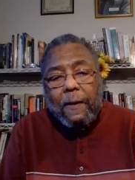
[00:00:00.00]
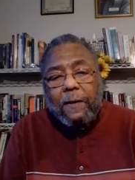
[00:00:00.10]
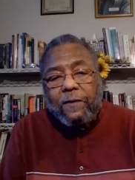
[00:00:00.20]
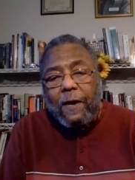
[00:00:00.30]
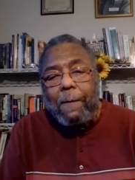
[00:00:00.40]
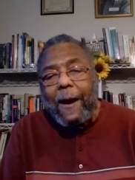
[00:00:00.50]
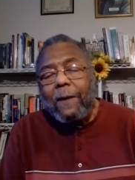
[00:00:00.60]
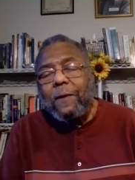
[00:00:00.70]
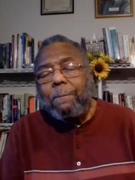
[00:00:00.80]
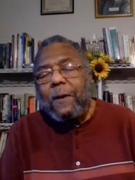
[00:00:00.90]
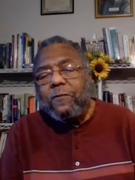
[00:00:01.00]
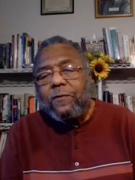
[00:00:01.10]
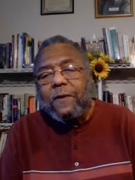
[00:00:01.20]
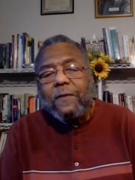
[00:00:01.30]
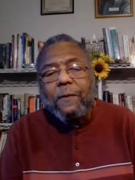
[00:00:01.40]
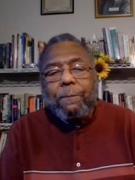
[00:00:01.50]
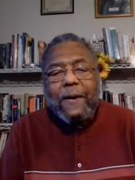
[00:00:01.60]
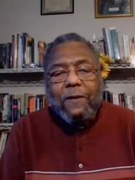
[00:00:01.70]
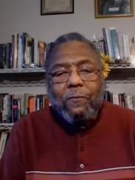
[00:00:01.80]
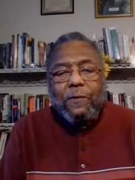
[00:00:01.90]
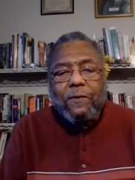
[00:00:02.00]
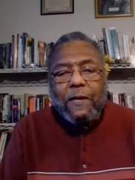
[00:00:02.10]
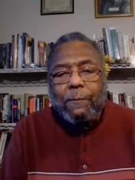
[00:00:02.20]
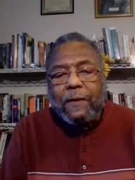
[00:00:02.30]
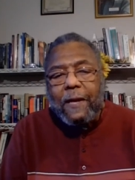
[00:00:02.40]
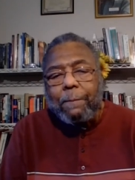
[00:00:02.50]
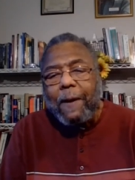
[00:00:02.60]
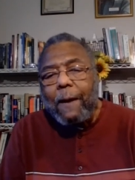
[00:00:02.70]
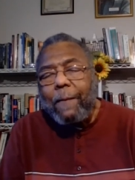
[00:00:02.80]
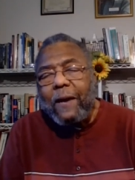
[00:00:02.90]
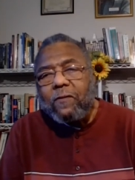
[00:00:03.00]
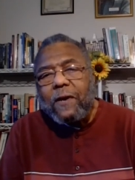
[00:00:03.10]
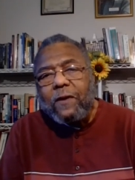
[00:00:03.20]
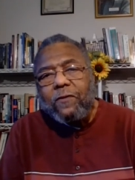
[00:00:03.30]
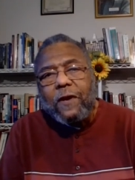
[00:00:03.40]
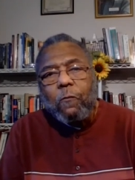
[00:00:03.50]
Somehow the motion of the bus would stimulate my imagination,